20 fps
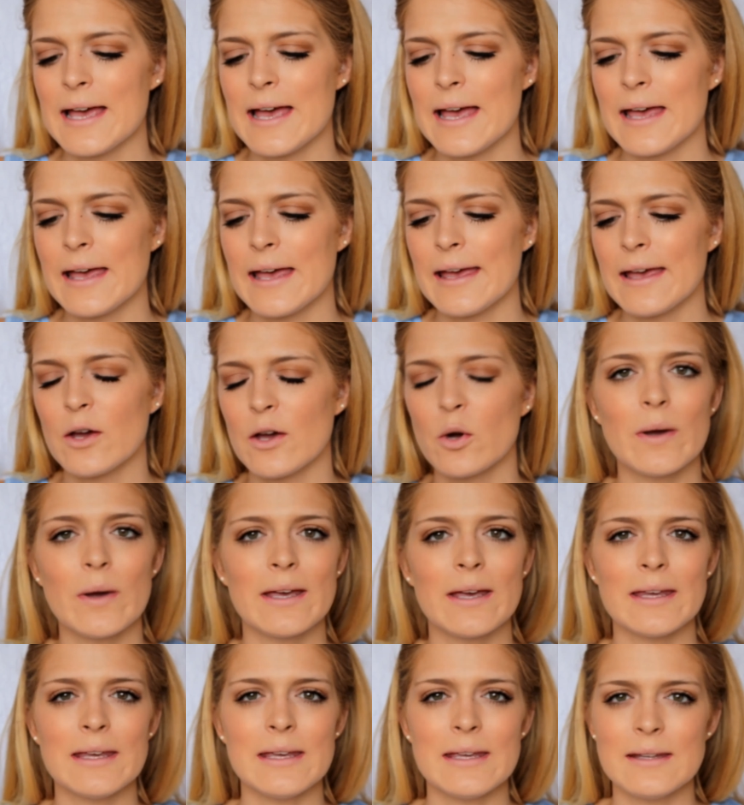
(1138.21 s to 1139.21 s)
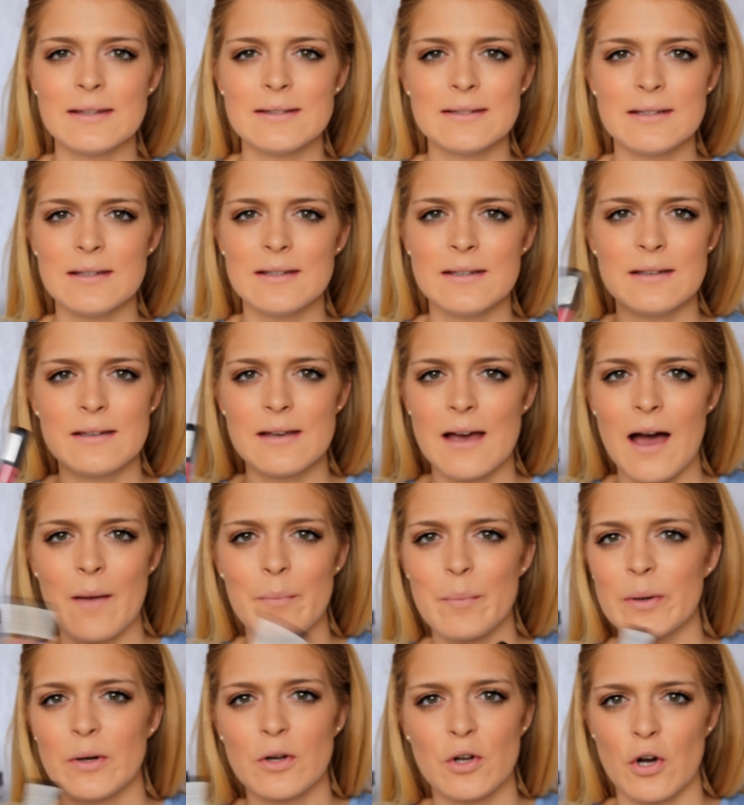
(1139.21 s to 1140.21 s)
a quick, easy
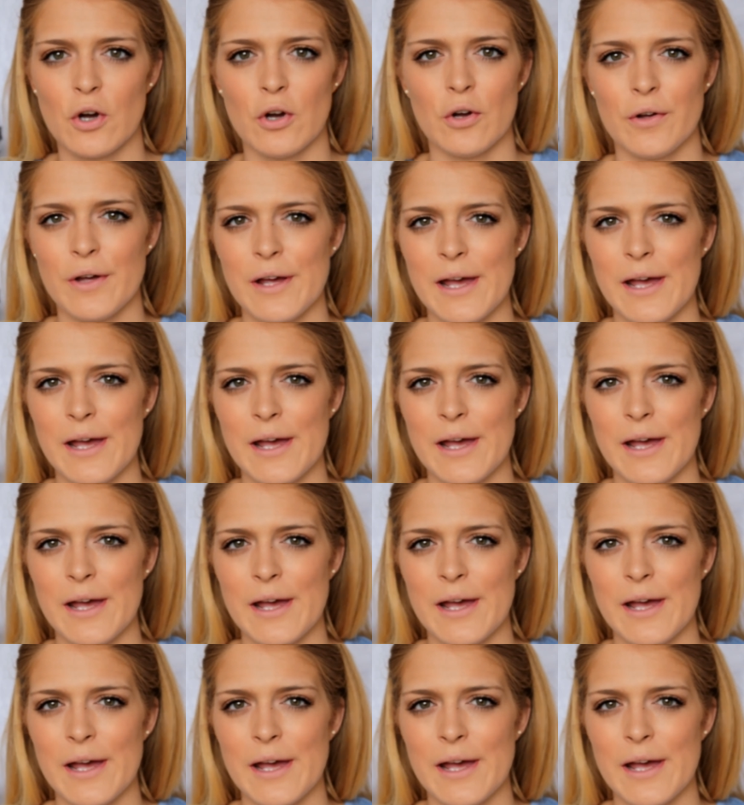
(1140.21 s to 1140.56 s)
up and go.